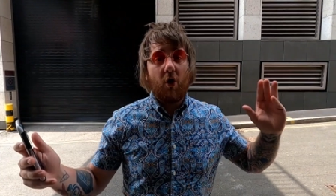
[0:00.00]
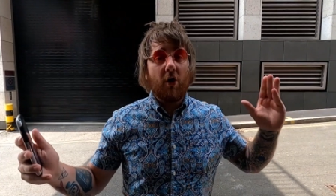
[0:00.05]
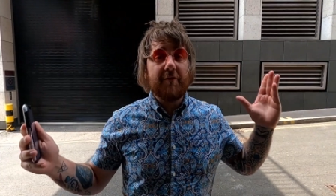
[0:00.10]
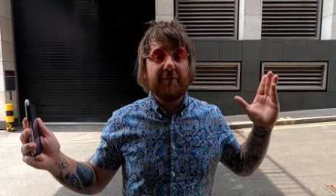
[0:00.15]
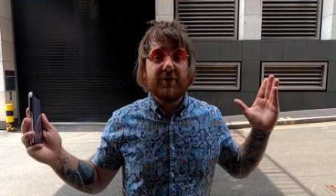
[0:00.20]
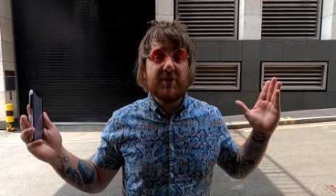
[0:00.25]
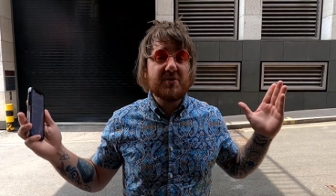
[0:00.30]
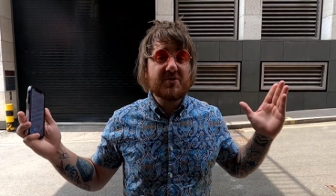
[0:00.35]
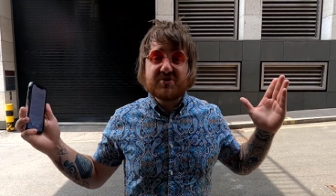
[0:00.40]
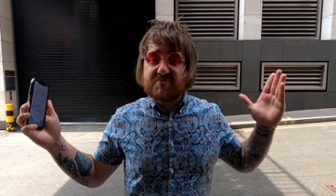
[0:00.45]
or
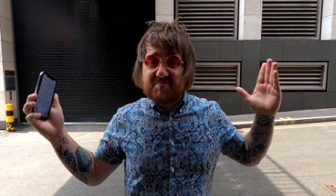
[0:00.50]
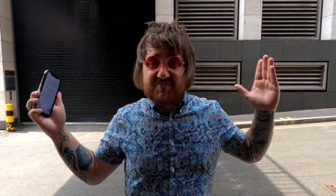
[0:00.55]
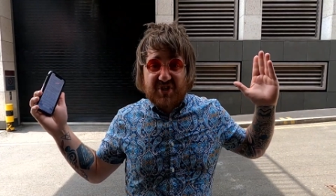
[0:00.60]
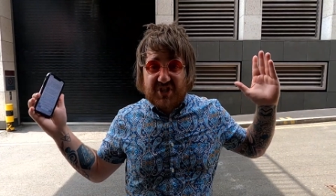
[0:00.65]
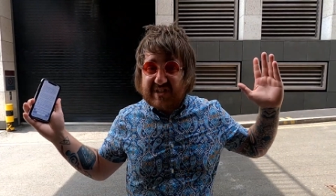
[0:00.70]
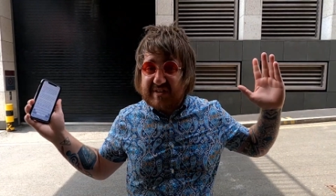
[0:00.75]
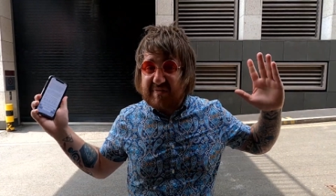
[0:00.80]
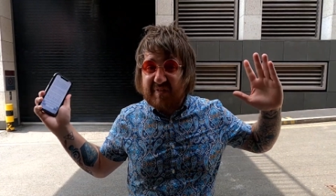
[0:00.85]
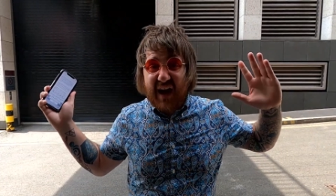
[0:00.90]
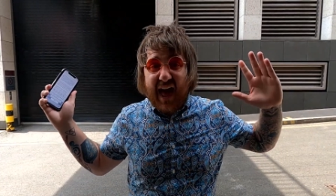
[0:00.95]
if you
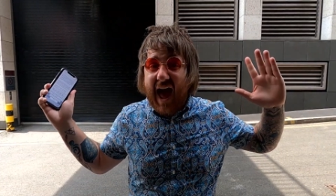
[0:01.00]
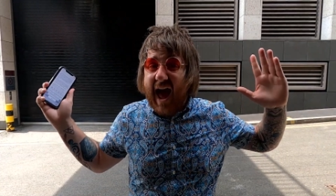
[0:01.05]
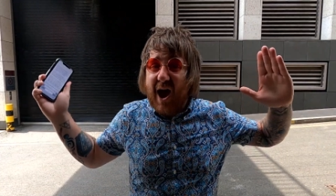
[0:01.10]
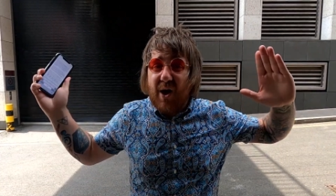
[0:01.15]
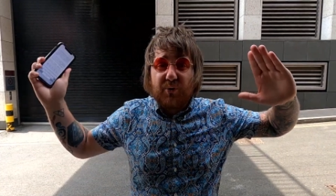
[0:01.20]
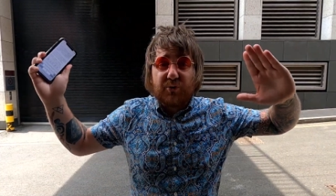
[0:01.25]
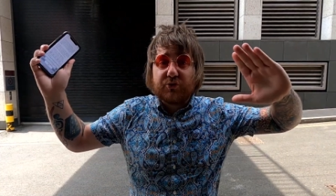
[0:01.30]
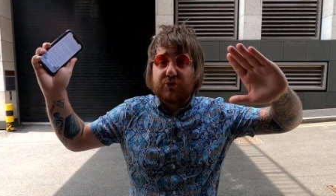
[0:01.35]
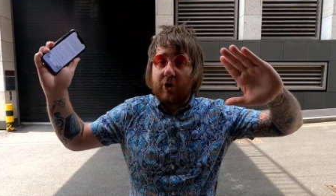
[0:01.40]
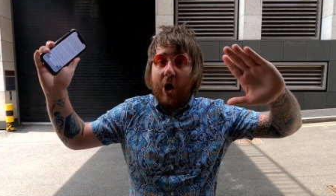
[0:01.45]
just flat
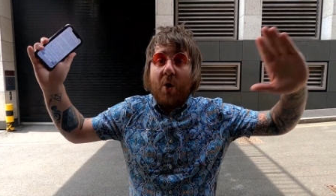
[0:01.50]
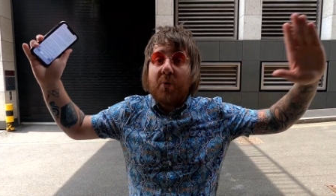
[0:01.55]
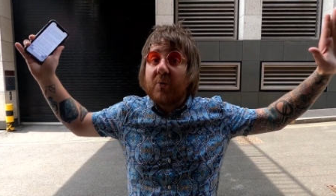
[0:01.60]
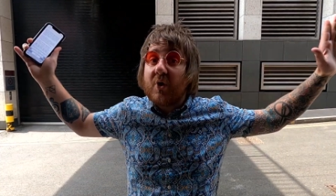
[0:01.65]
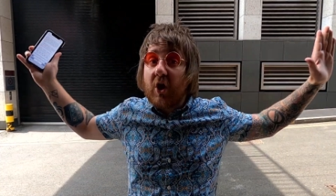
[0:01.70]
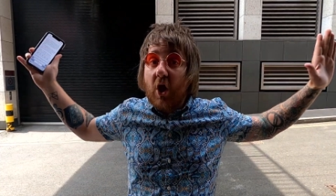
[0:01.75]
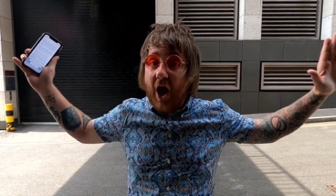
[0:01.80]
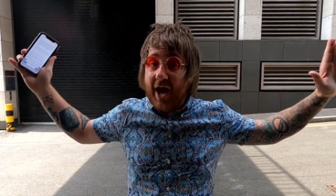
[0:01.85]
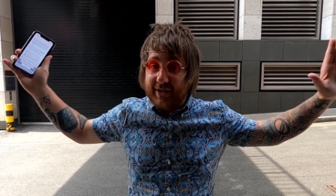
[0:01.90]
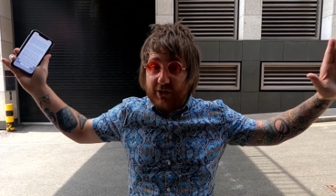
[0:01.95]
out
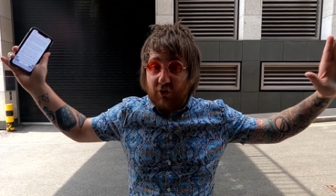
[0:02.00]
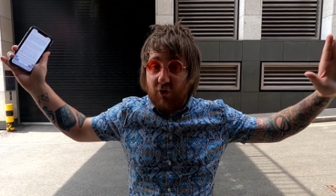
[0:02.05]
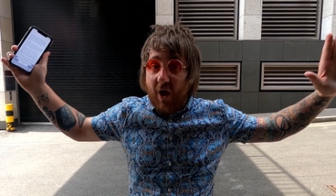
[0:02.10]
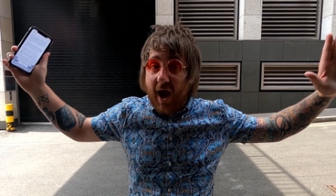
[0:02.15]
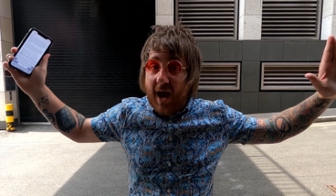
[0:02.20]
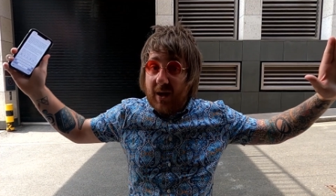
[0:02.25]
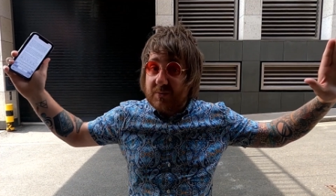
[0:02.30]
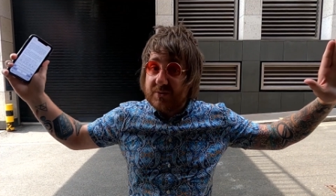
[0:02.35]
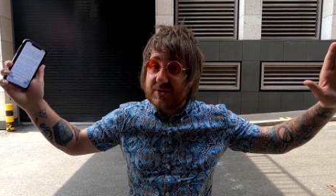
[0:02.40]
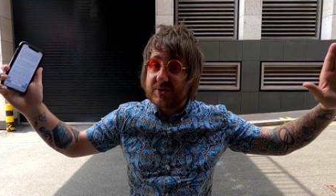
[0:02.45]
don't like the
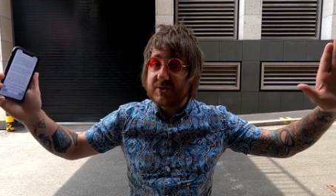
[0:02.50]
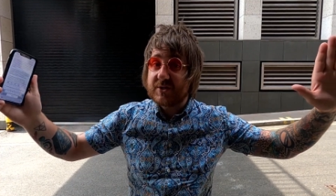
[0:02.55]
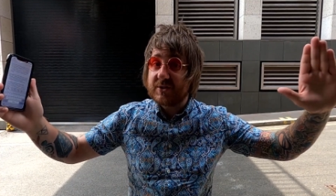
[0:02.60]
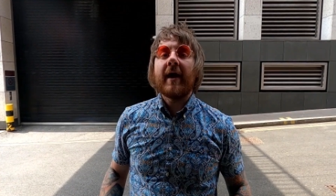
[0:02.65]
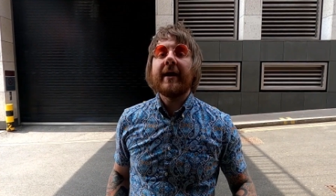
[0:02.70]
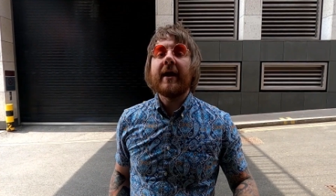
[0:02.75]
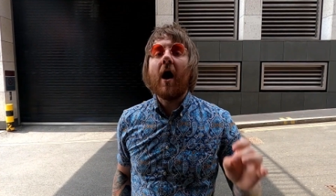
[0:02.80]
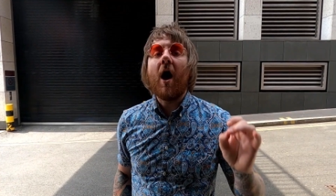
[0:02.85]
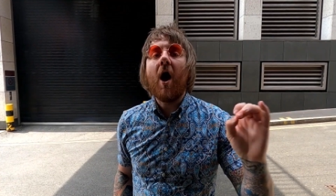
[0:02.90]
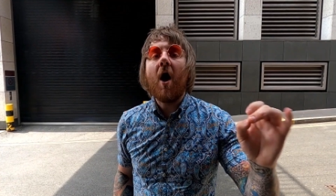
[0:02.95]
crowds,
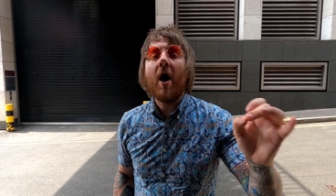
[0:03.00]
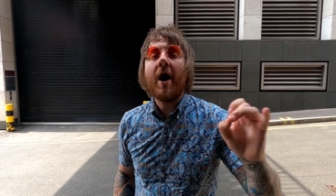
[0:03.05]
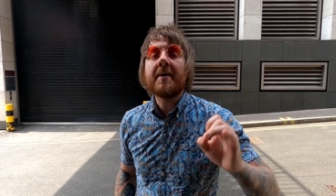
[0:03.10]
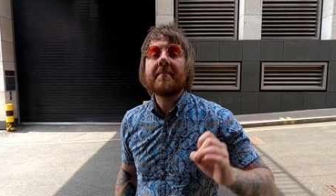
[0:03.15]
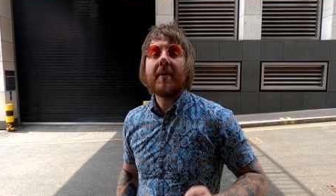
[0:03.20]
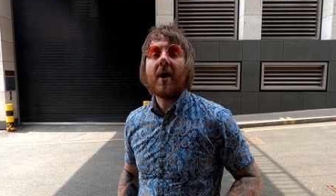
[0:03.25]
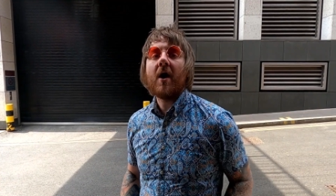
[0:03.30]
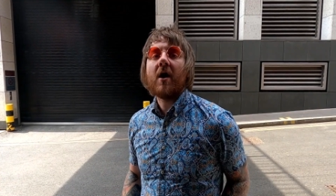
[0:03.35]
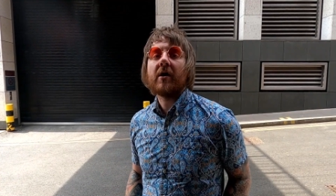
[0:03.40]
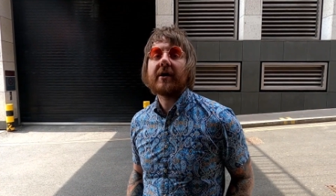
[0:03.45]
then
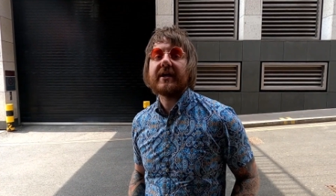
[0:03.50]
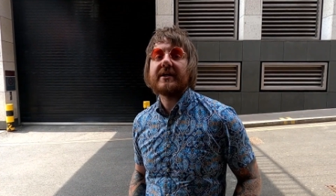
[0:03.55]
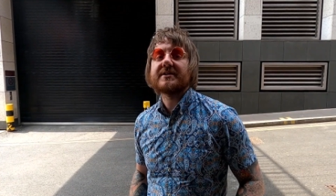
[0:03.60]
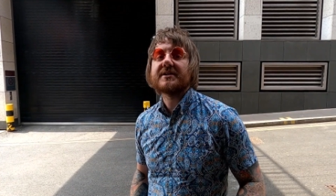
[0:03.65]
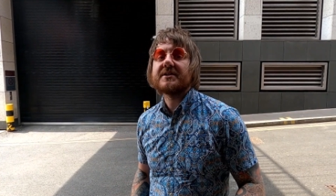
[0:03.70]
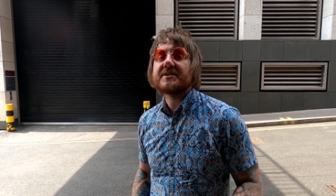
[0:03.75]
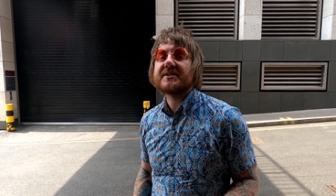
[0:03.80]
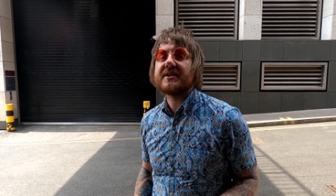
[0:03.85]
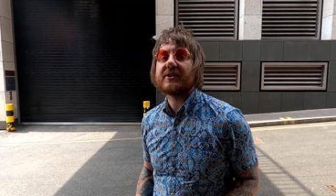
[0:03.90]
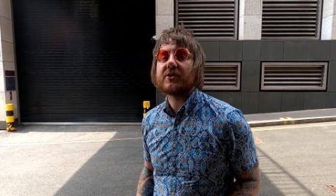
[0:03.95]
Hyde Park
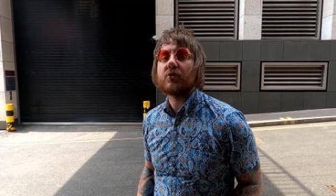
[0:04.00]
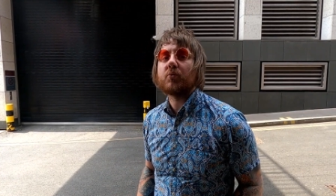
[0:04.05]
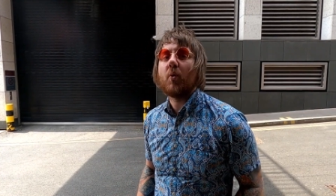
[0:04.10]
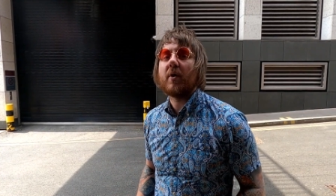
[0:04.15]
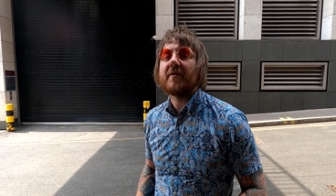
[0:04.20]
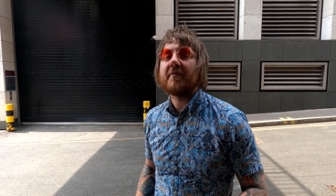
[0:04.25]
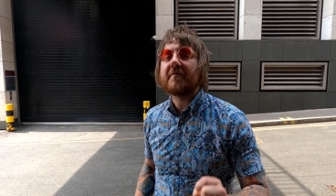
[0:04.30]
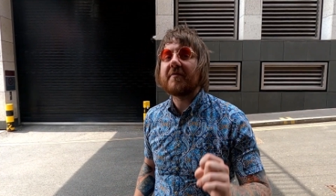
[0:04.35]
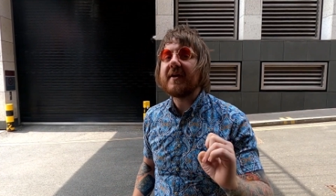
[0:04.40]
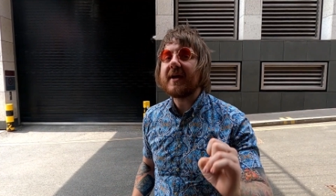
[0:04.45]
is considered
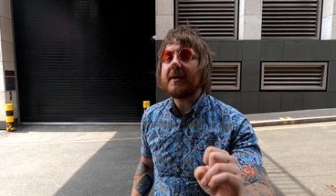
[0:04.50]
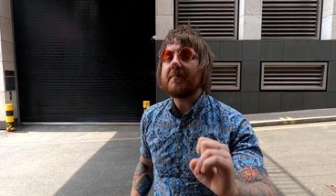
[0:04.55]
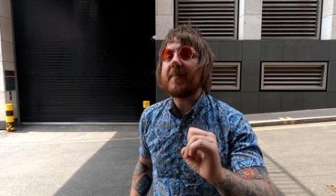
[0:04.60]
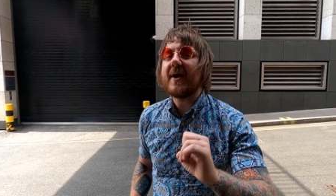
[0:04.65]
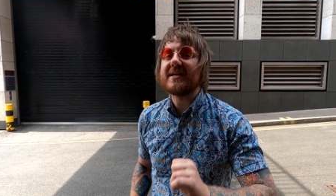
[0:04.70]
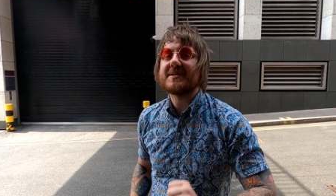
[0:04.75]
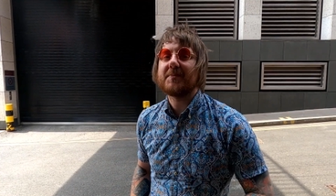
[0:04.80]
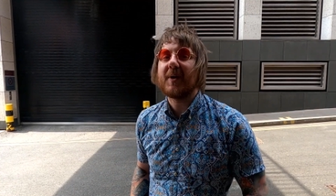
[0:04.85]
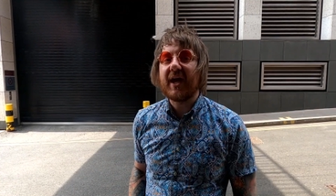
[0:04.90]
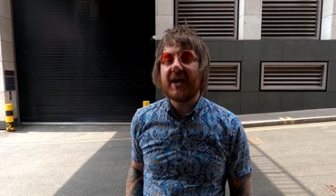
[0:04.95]
one of the
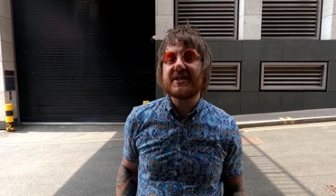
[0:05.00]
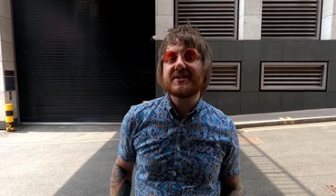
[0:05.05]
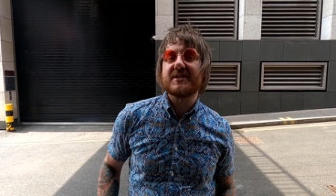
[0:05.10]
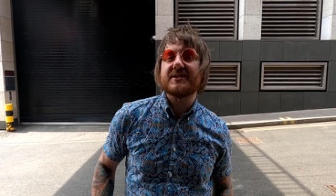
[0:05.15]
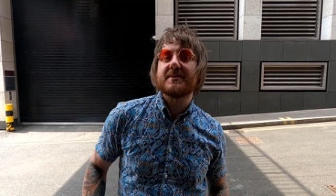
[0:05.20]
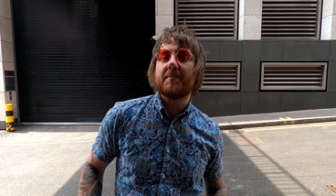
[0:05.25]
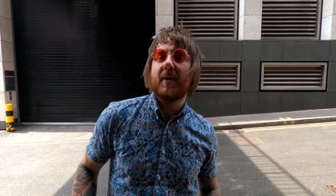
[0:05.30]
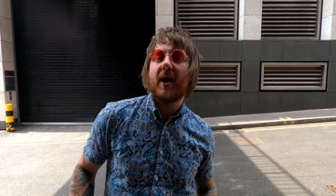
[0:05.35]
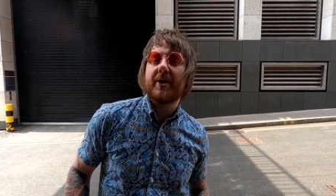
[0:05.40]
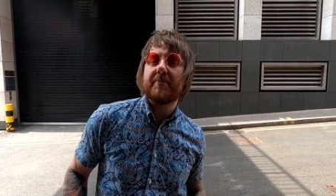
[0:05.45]
best
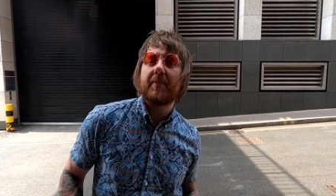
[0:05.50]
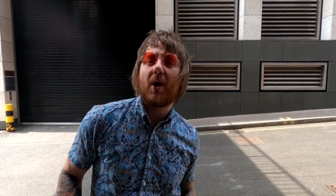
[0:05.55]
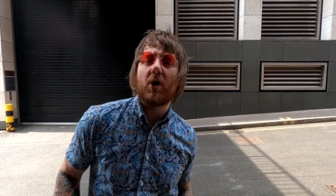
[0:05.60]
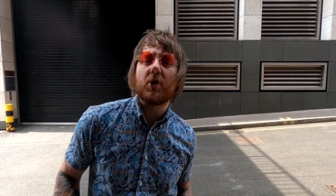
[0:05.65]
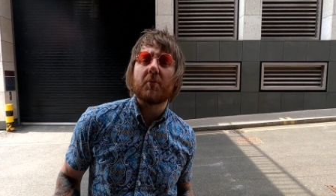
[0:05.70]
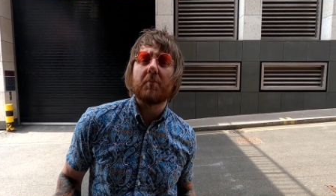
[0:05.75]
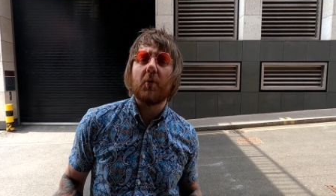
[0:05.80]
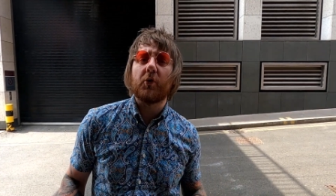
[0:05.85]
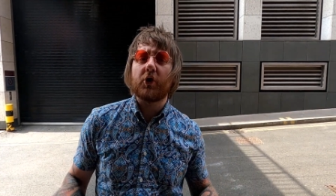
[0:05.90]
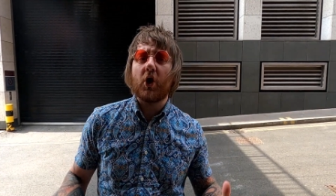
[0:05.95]
places to play
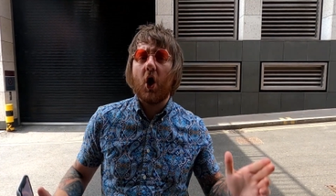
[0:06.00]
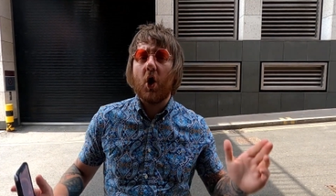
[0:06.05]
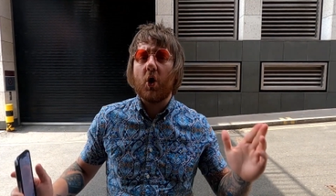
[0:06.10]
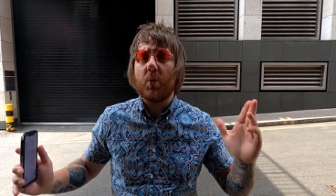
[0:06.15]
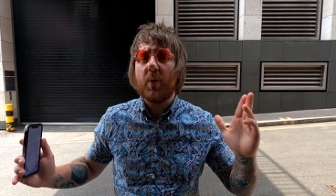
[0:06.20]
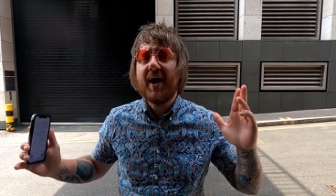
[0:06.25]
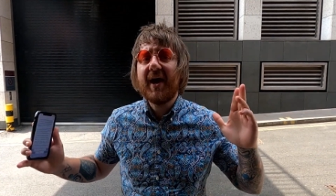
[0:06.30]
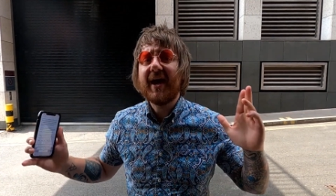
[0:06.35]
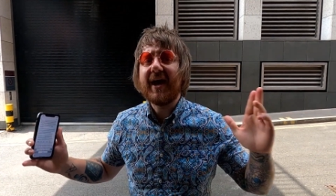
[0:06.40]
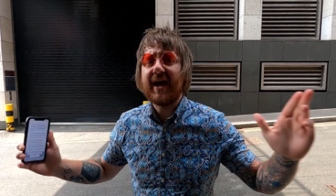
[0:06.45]
Pokemon Go
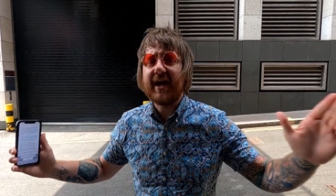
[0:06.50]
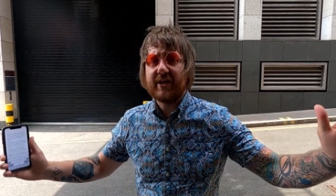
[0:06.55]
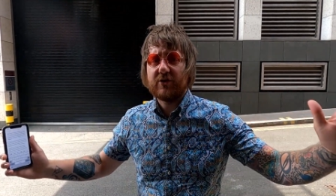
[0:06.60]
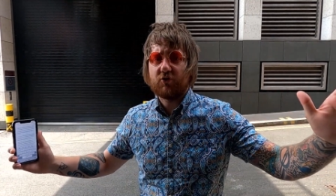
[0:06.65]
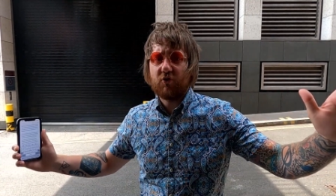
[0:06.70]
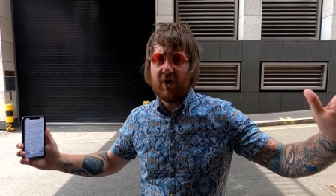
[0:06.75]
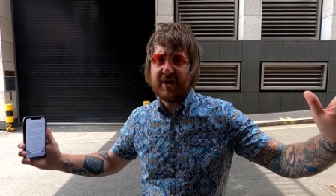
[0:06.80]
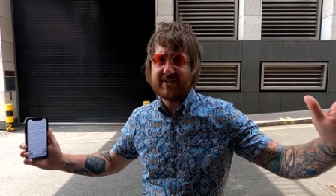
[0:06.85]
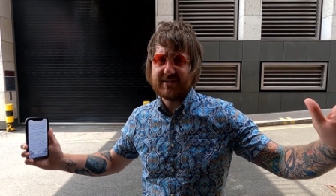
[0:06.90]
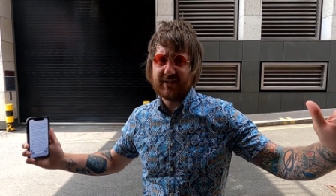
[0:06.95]

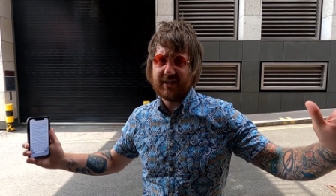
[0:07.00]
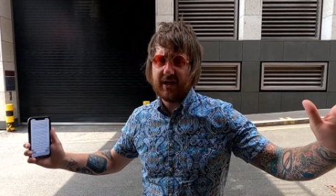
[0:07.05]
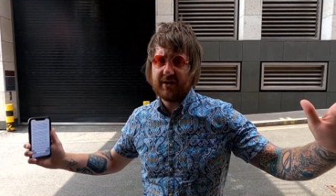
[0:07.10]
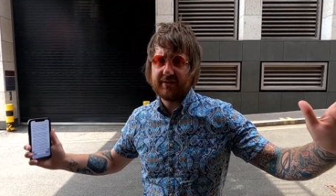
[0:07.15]
in Greater